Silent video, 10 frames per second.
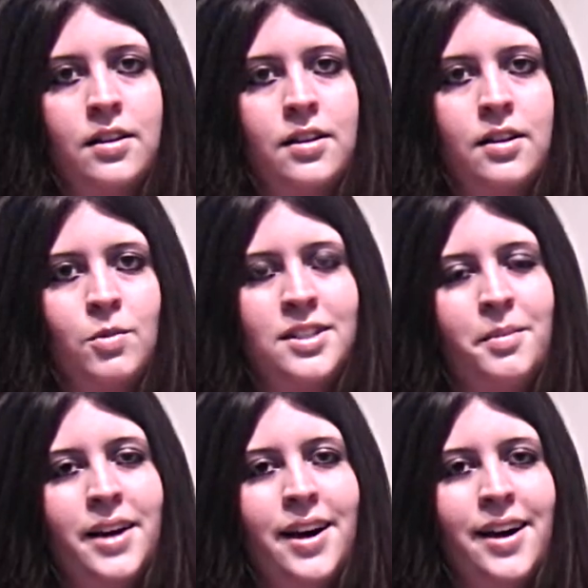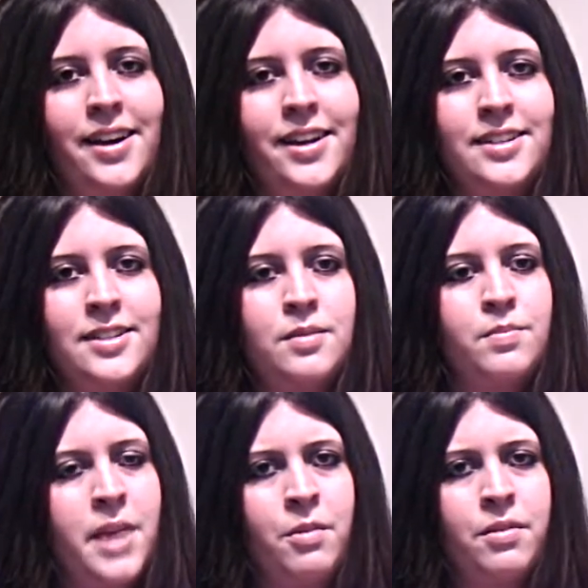What's up, guys?
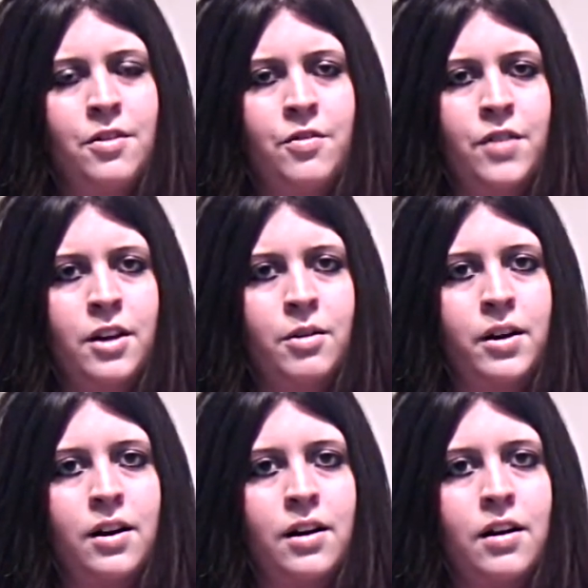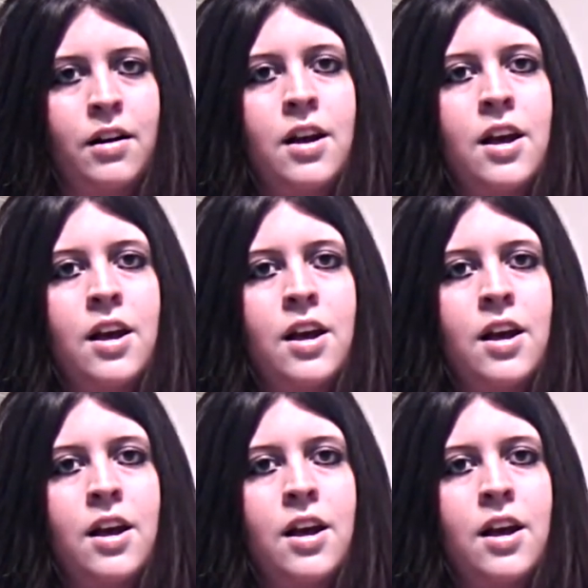Back with another video here.